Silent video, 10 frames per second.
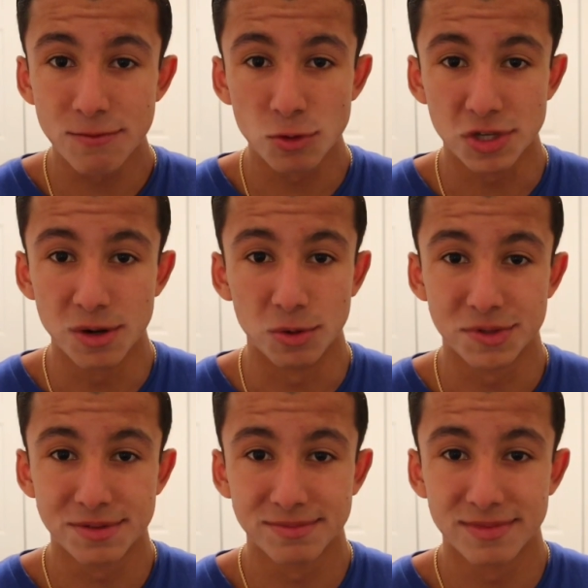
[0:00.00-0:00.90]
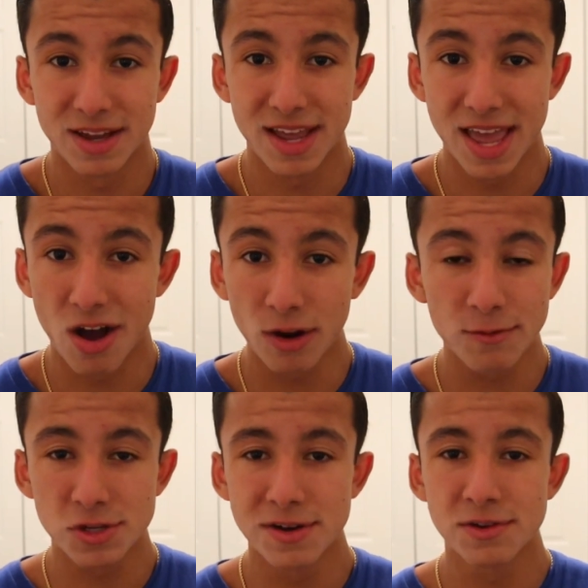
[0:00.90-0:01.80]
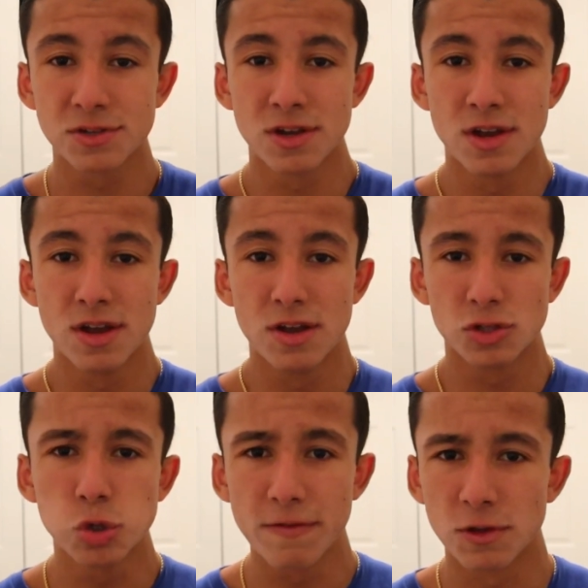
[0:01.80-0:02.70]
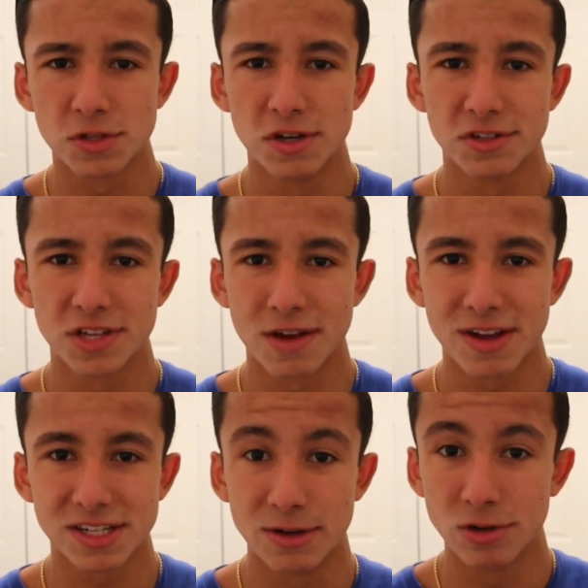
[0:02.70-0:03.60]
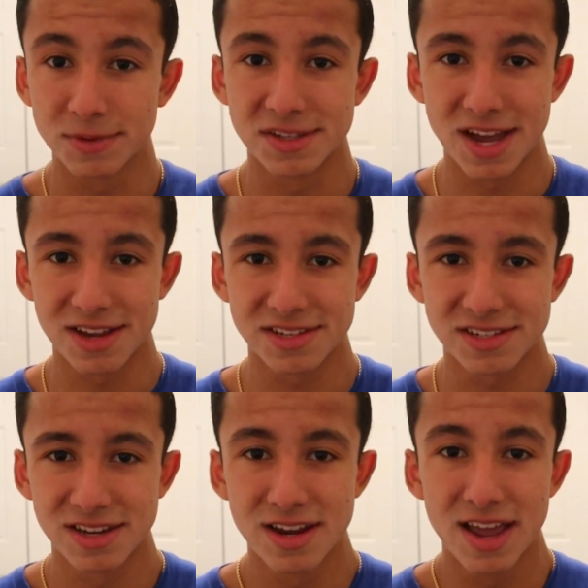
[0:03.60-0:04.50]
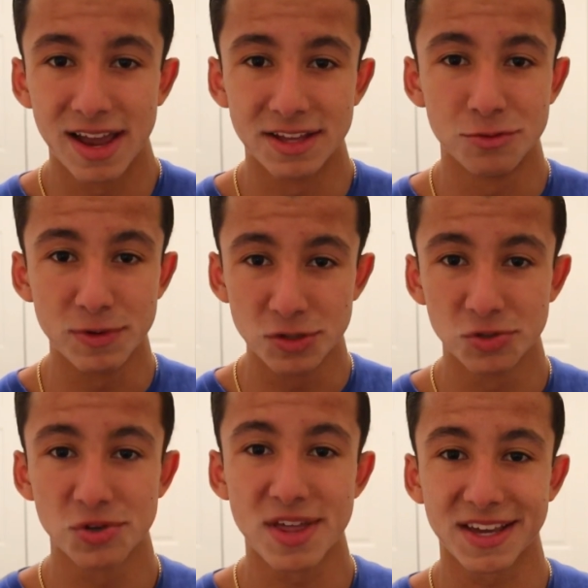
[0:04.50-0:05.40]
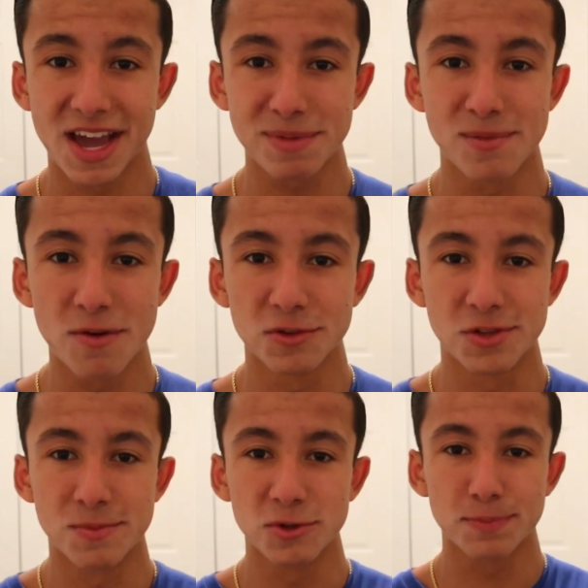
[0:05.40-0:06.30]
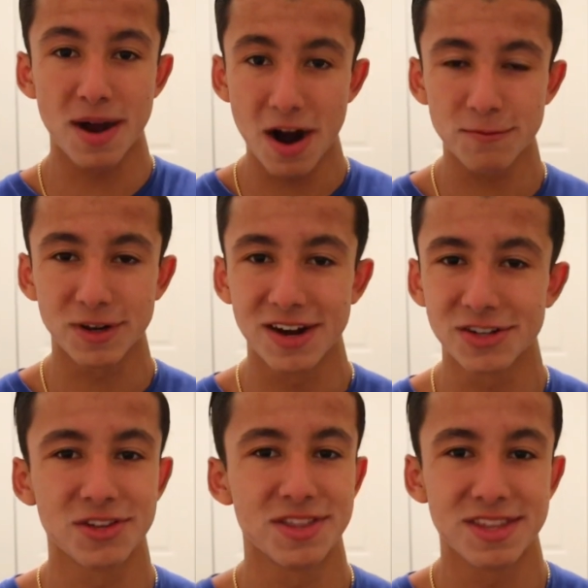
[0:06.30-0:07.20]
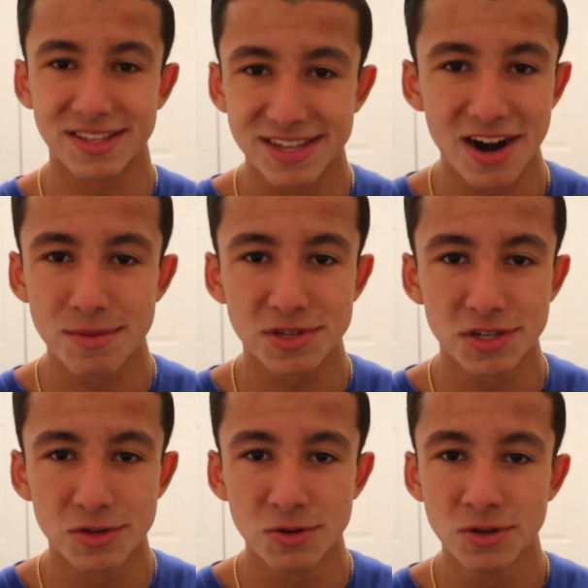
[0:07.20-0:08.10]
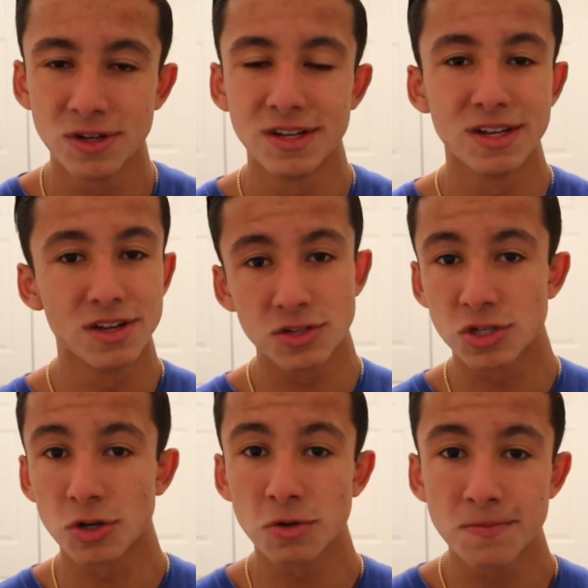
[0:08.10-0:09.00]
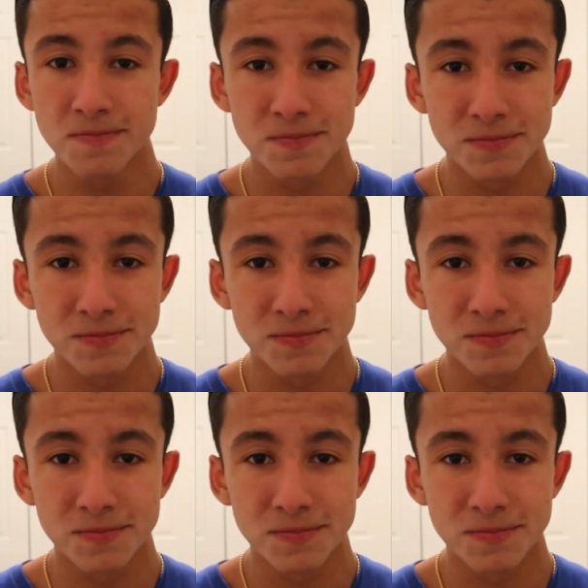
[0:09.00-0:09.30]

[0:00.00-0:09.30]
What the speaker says: of those heroes. All of those heroes, two of those heroes have actually whooped his ass, and we do know that Captain Marvel is the most powerful character in the entire MCU, so